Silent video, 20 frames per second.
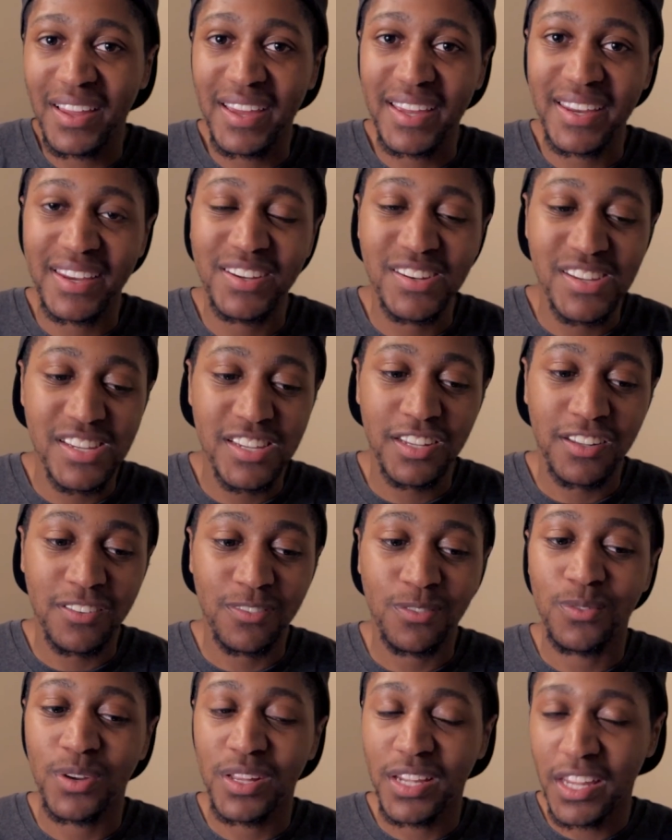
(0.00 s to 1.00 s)
Like, you just
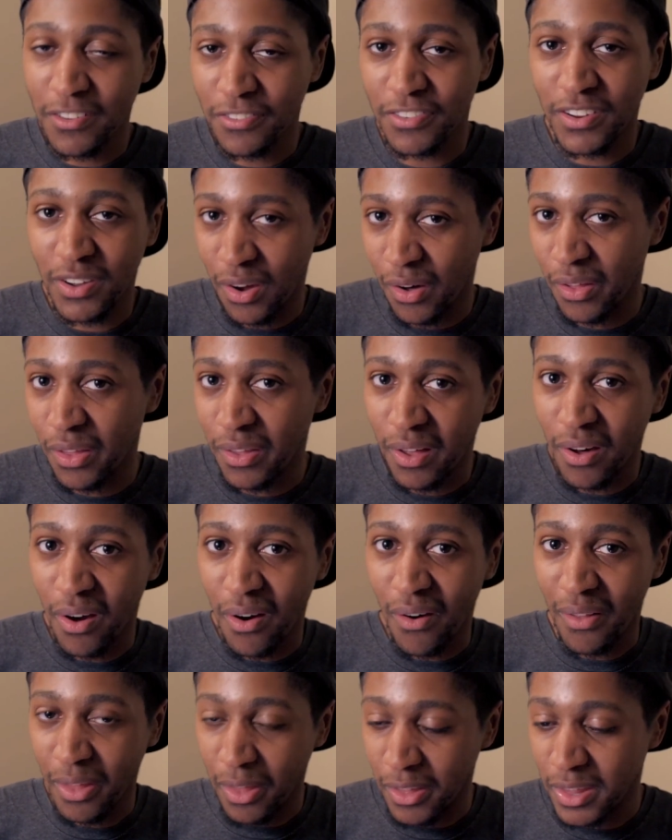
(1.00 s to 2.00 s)
really feel
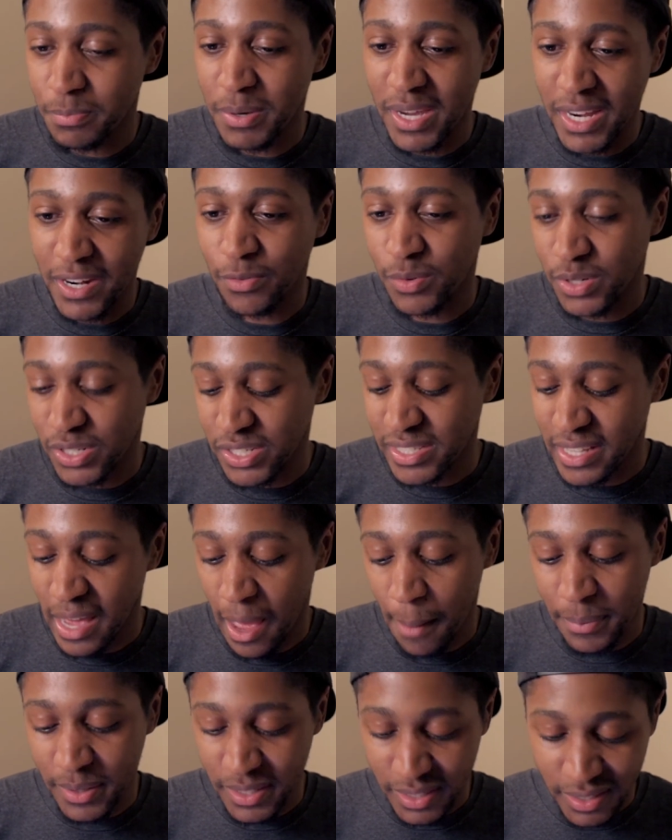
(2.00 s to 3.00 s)
all the pain of what just
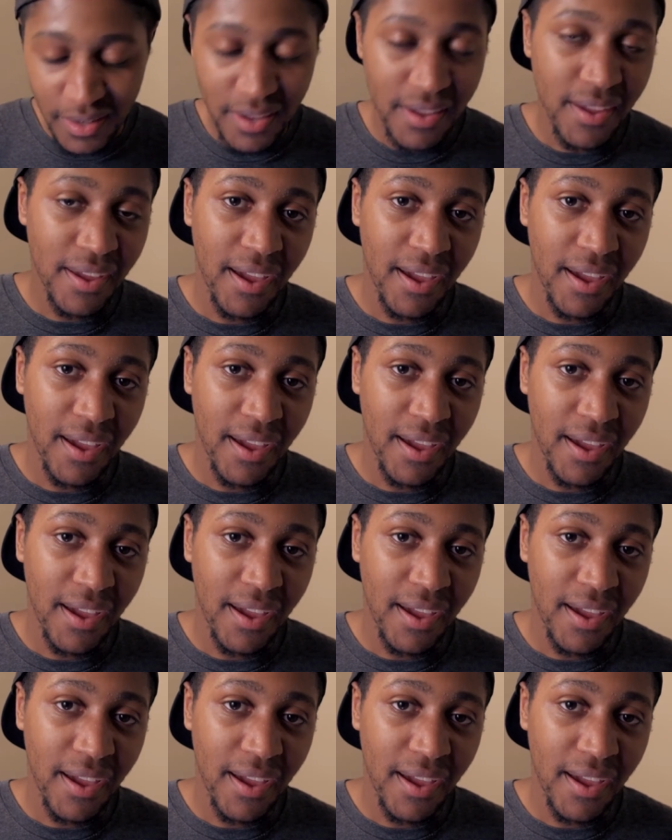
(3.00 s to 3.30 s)
happened.